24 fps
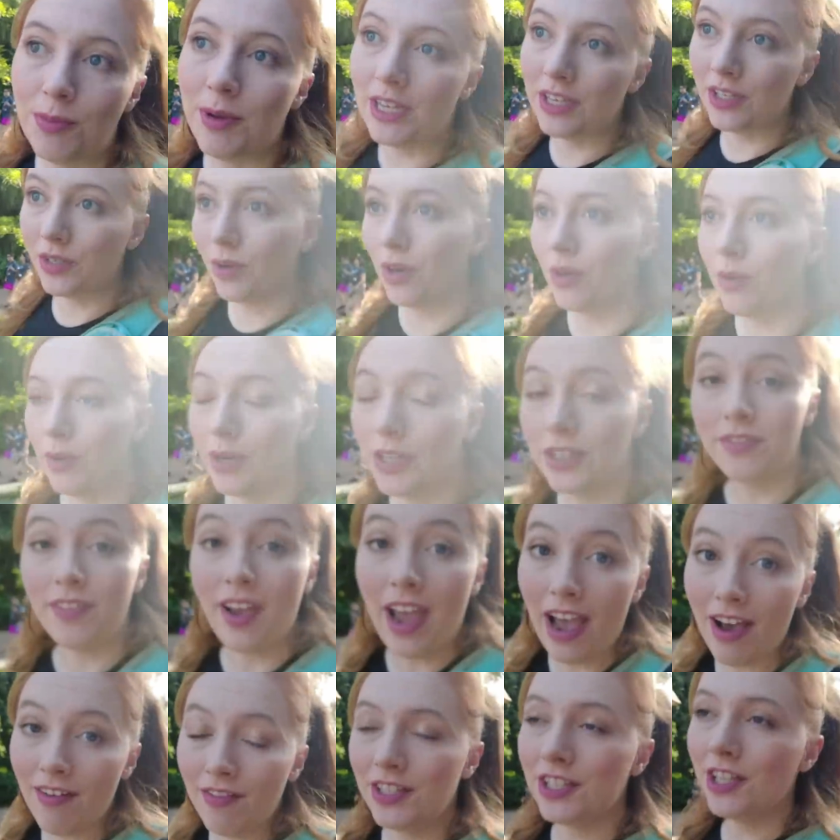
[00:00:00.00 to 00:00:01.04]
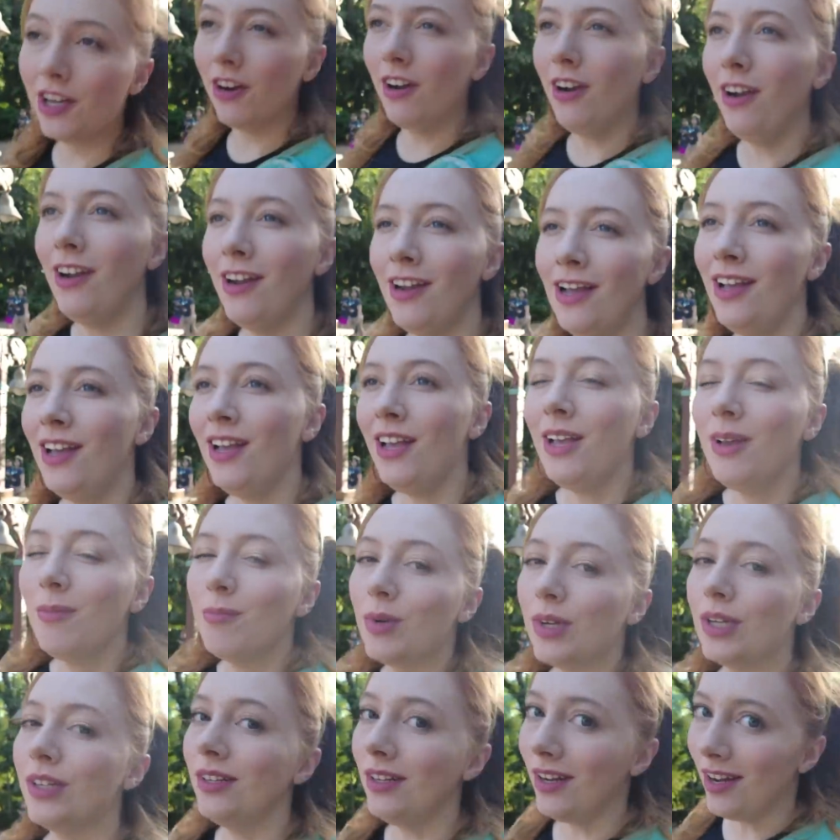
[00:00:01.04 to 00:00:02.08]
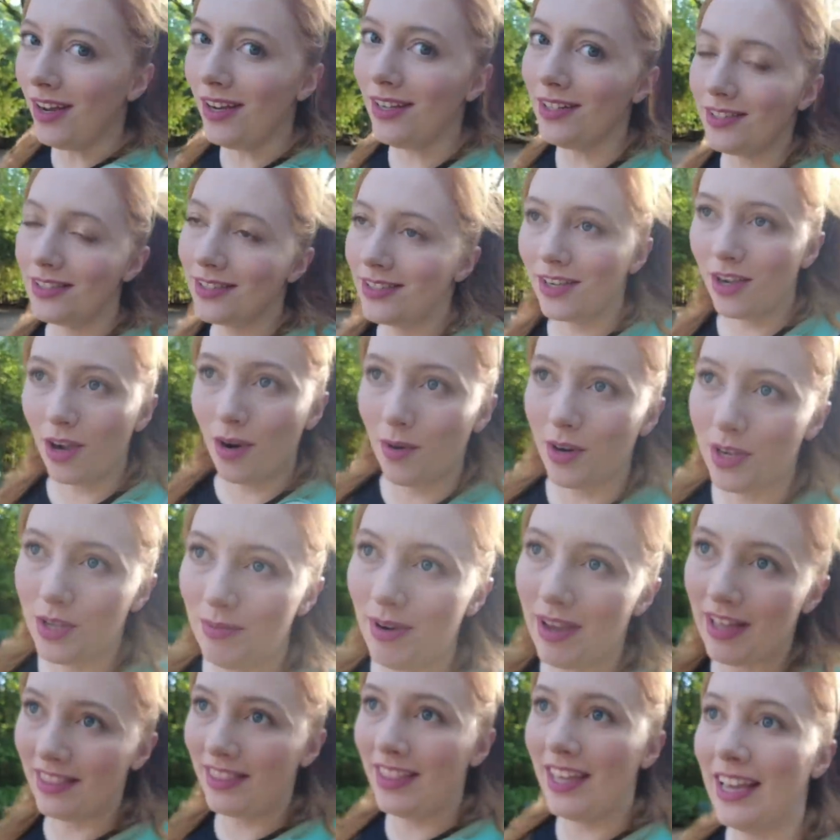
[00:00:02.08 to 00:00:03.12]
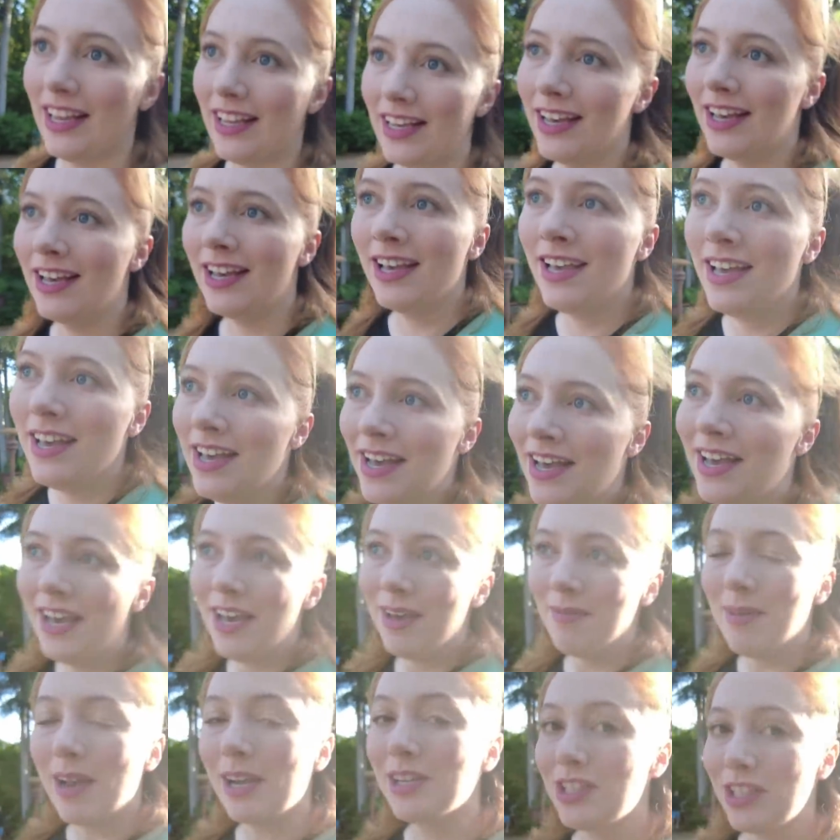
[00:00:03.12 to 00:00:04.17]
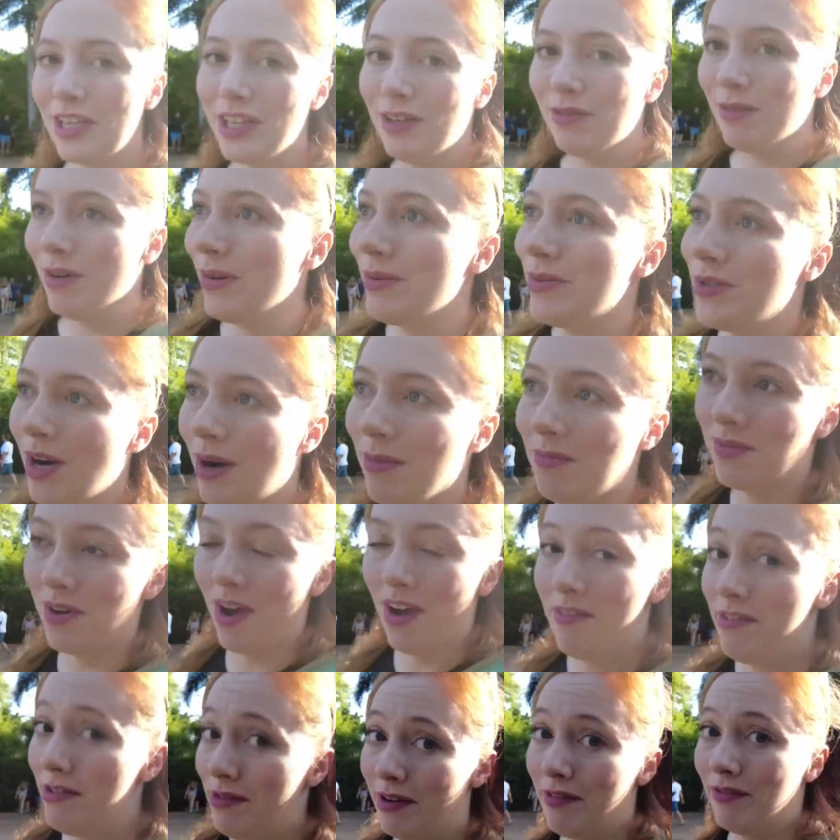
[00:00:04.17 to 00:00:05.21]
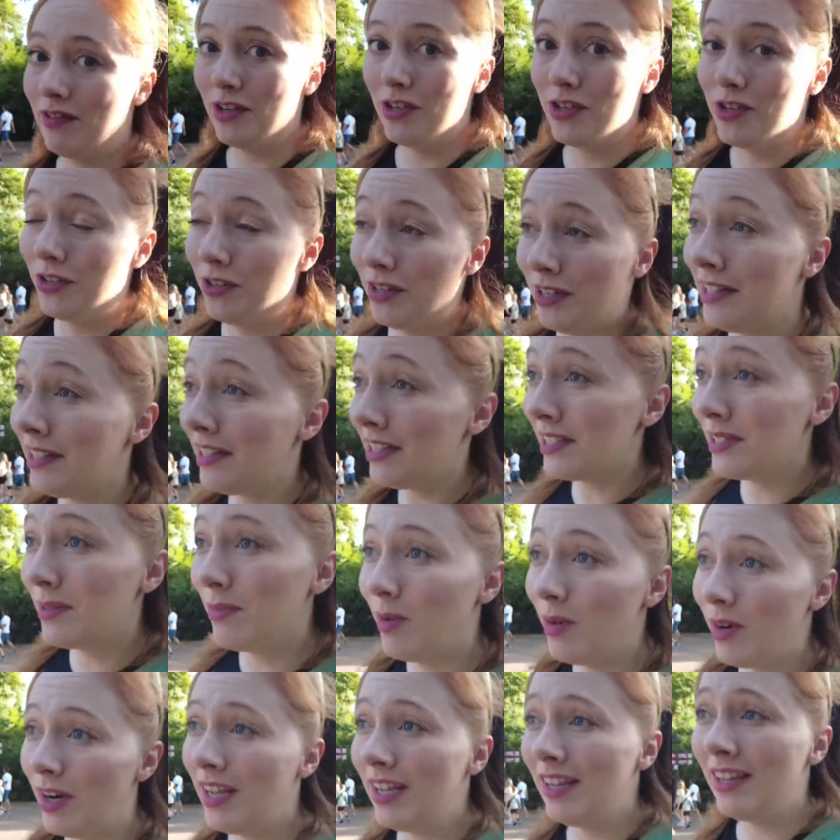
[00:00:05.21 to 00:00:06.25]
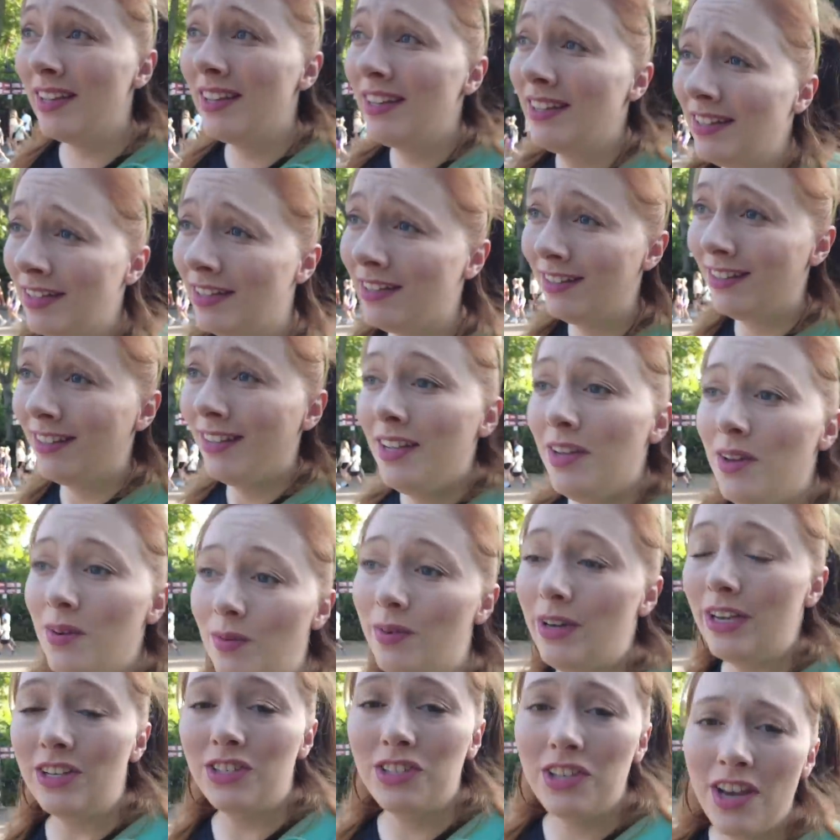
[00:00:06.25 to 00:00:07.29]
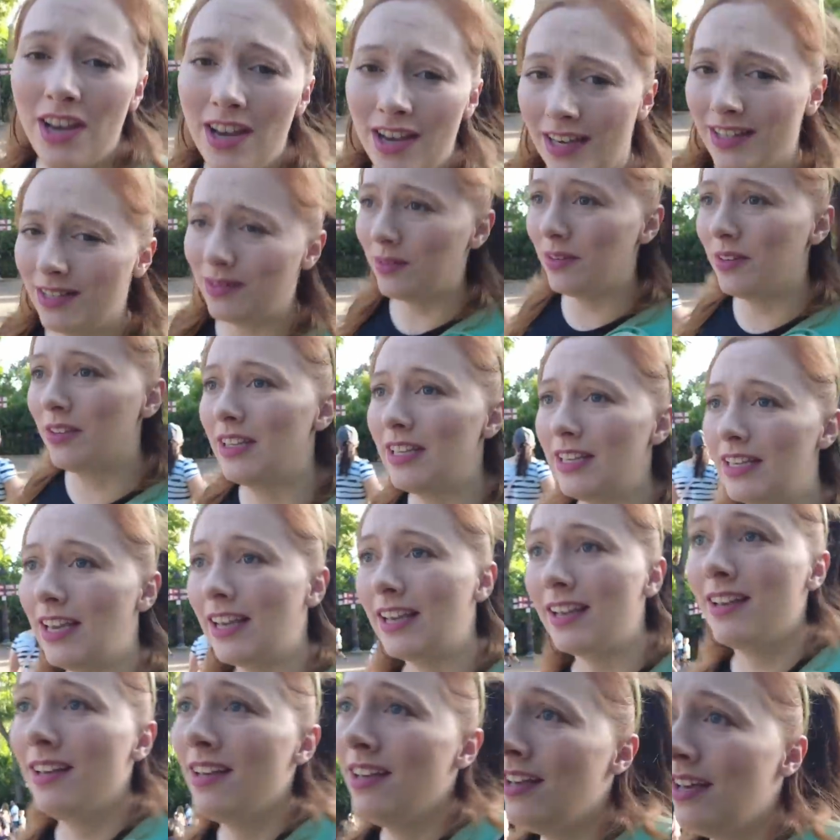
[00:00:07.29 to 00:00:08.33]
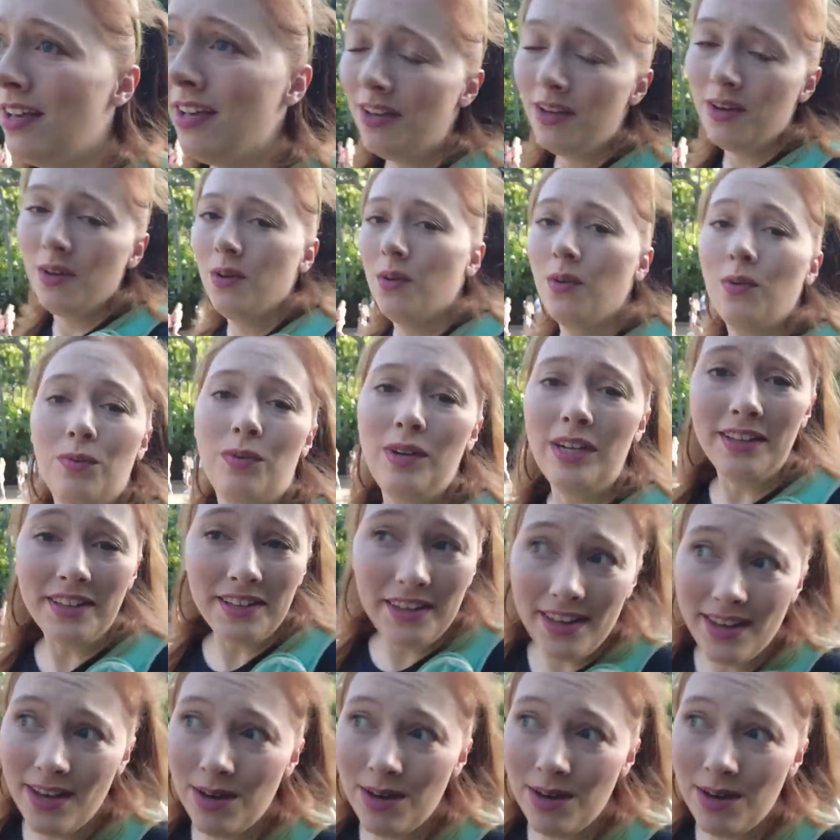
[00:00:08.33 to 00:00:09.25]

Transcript: Pandora World of Avatar, but not to go where you might think. I'm actually gonna rope drop Navi River Journey this morning, which I know what you're thinking. Really?